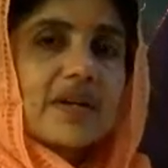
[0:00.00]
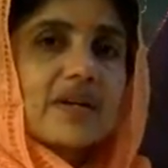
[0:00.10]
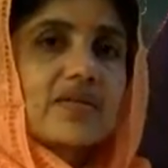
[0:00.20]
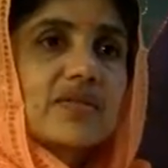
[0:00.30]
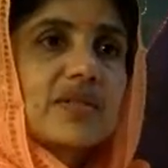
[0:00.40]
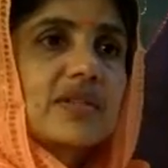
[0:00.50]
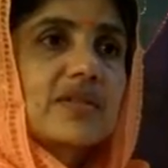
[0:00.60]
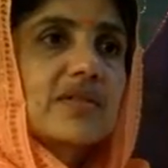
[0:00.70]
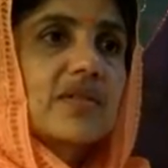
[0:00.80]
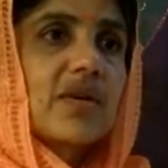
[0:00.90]
so this
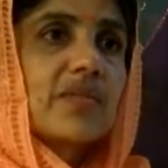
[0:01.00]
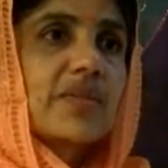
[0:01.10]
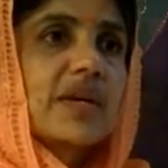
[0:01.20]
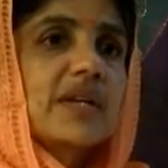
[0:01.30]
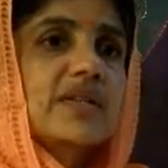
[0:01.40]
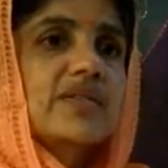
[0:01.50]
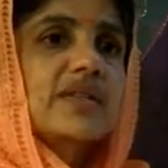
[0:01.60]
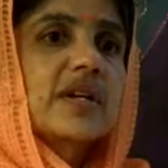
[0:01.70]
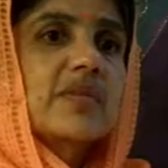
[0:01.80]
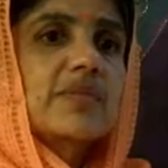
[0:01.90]
is all uh, being
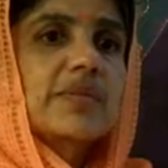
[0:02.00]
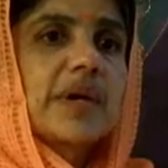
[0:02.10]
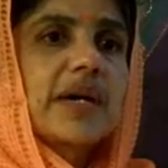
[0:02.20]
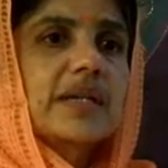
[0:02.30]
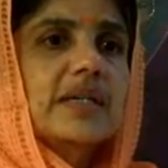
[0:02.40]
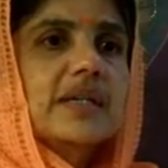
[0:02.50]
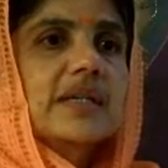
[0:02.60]
disturbed by